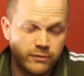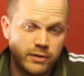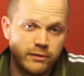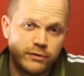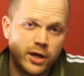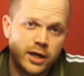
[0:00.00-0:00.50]

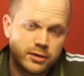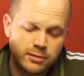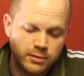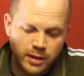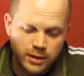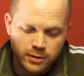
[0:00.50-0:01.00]
If
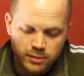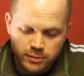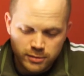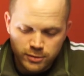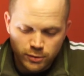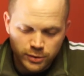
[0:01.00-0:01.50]
not, then
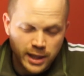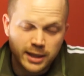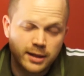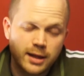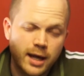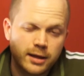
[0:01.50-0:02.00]
you'll get
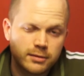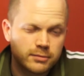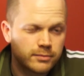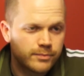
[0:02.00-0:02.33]
attacked.